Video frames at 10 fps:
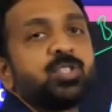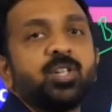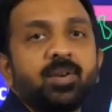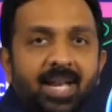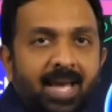of
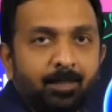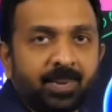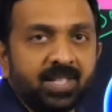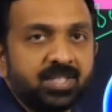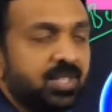sterile
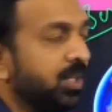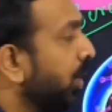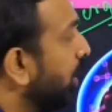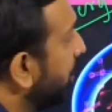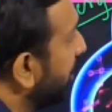ambience.
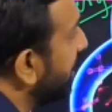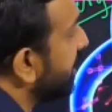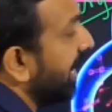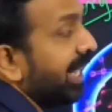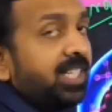There
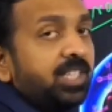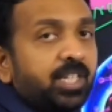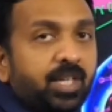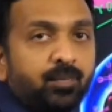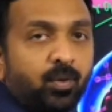is
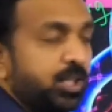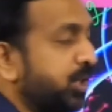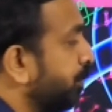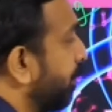another name for this